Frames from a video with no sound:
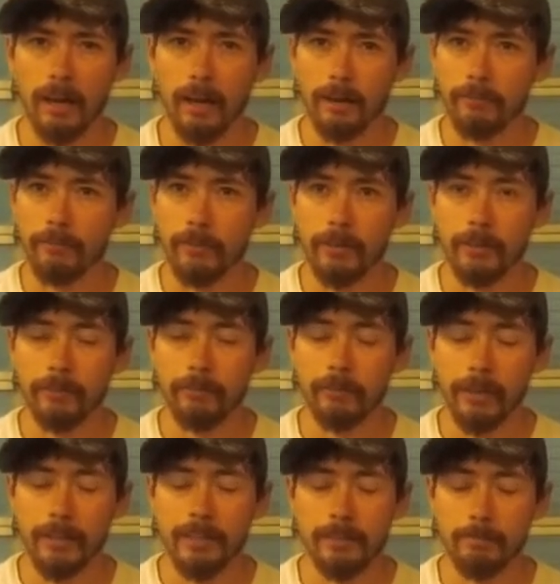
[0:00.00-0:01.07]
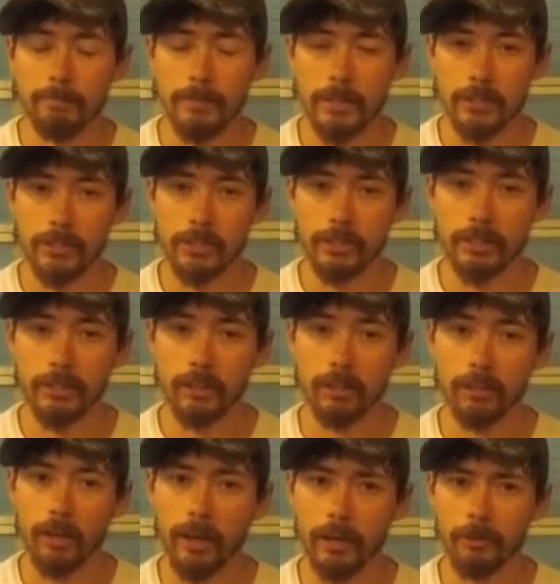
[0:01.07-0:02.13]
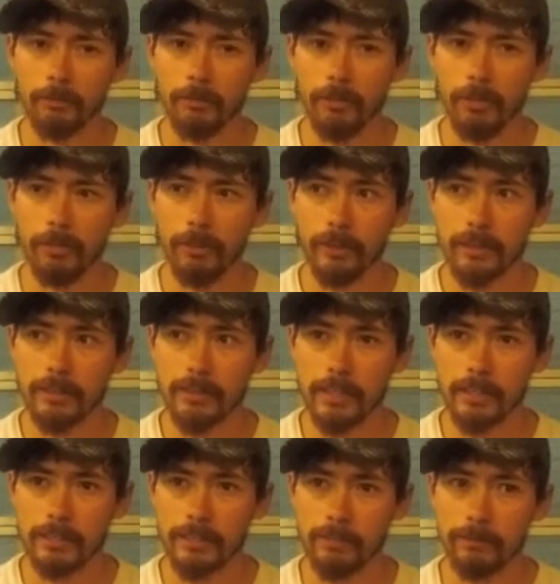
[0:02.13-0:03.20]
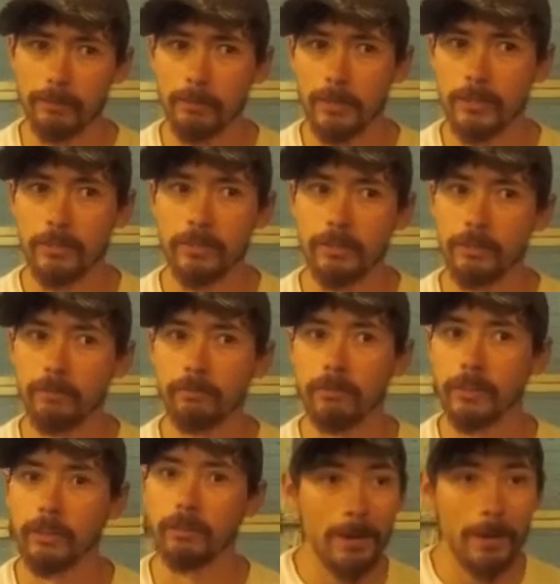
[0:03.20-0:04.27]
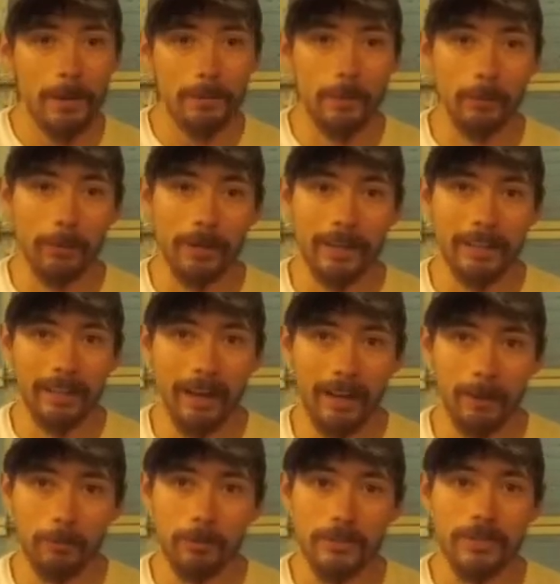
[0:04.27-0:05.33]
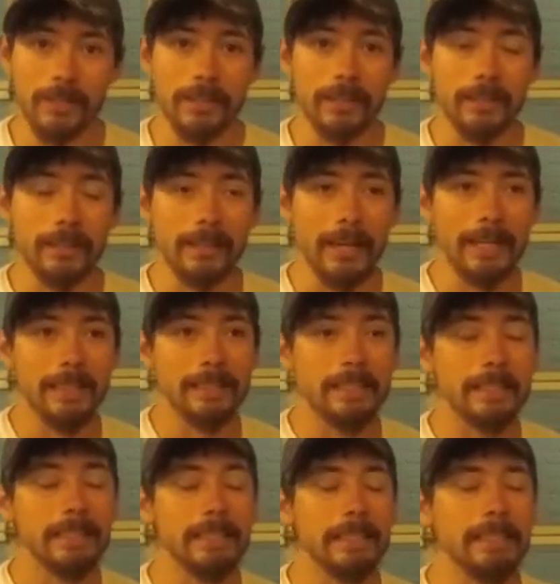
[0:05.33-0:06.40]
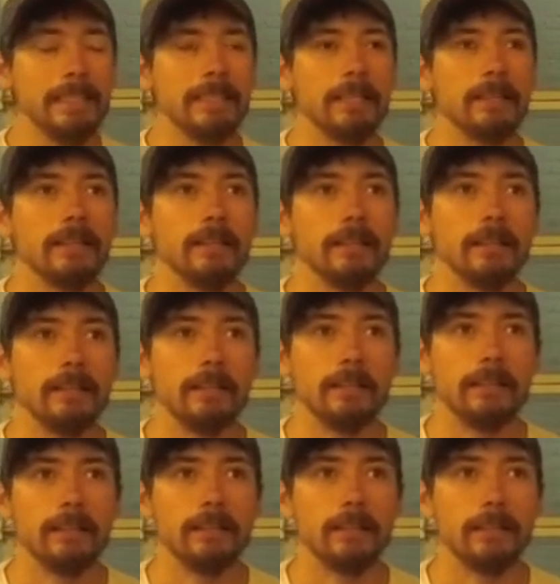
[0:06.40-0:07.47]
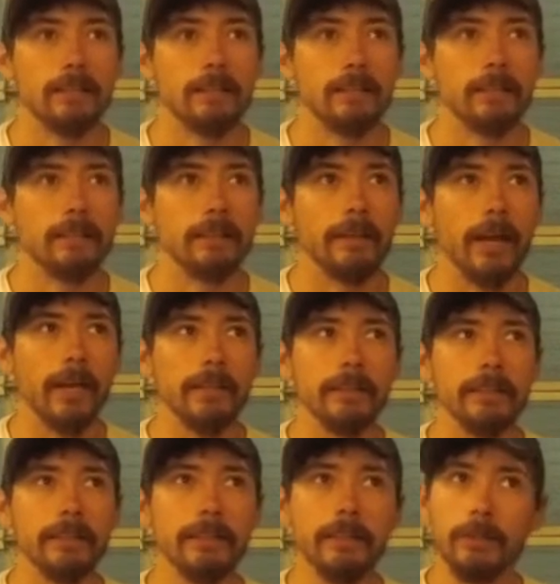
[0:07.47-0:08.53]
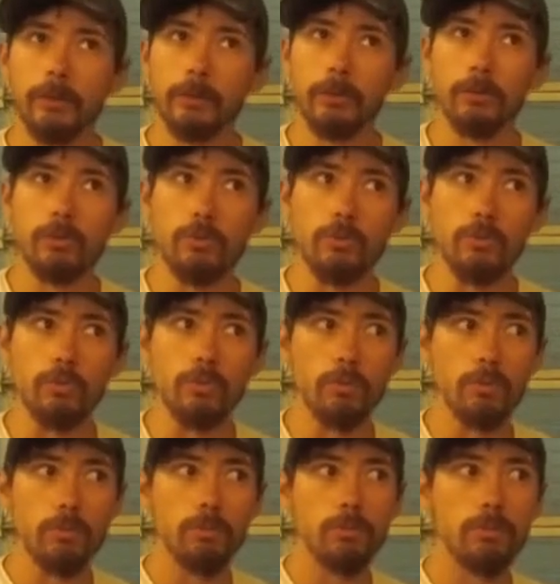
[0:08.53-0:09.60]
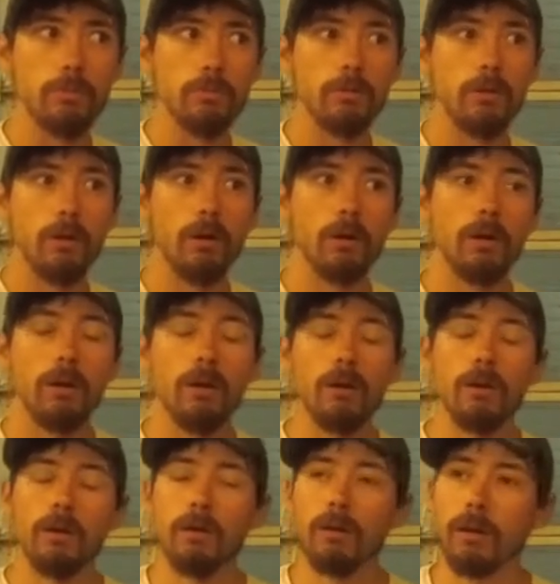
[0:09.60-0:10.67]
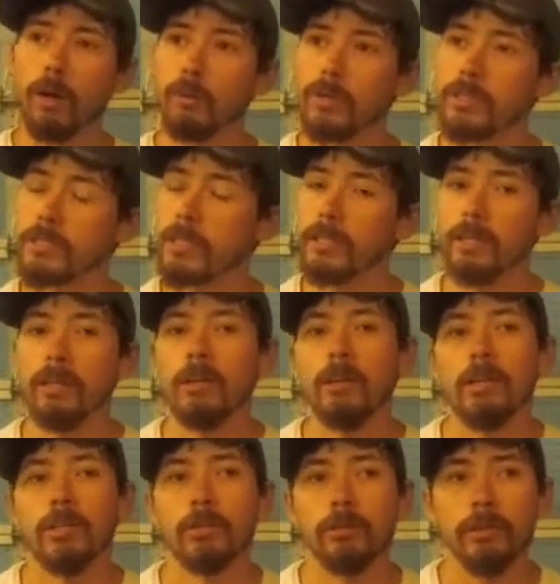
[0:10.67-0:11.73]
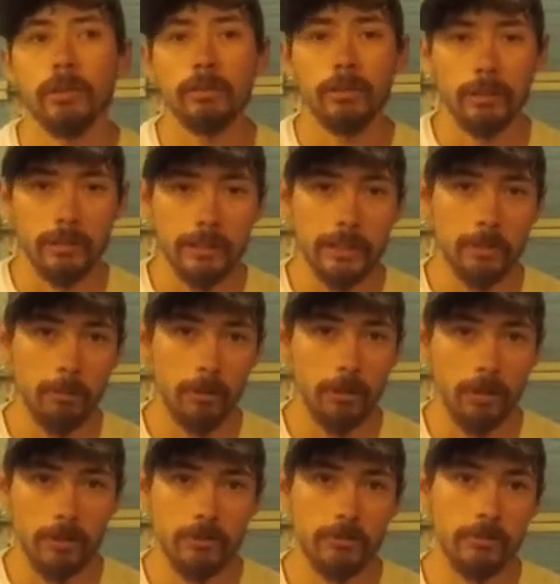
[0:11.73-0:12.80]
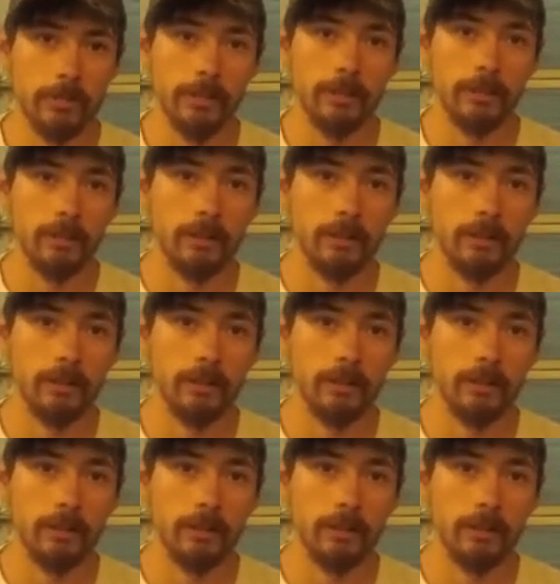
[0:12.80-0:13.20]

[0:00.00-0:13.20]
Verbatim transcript: I very, I didn't mention it a lot, I don't think it's actually ever mentioned in the video, but what I got was a nineteen ninety-two, I'm going to say, Toyota T one hundred